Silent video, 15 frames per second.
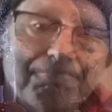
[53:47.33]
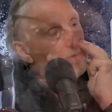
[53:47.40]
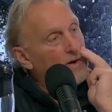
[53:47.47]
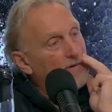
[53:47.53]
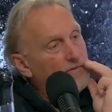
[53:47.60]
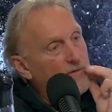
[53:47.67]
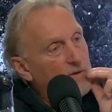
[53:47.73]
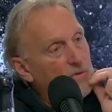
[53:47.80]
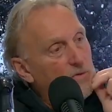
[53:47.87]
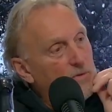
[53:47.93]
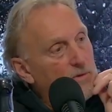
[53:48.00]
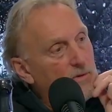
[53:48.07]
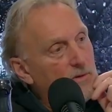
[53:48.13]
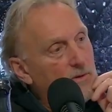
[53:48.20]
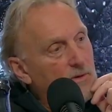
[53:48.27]
Well, Ralphie,
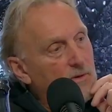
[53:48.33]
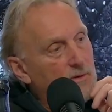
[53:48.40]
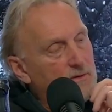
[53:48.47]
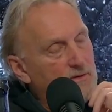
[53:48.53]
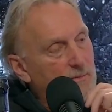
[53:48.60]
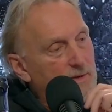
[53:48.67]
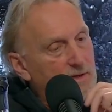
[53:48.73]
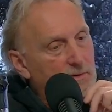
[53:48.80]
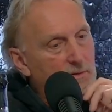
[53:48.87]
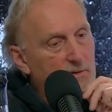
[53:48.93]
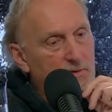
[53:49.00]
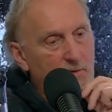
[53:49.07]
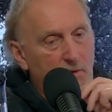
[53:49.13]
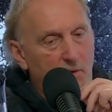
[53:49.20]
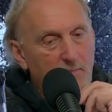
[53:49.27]
you, you to me,
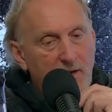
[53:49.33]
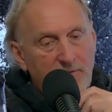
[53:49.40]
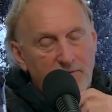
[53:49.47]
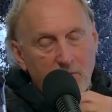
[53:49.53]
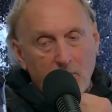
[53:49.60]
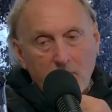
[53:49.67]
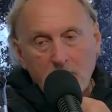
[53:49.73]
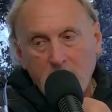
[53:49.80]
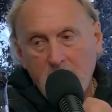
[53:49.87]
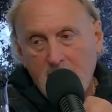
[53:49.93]
you, are a mentor,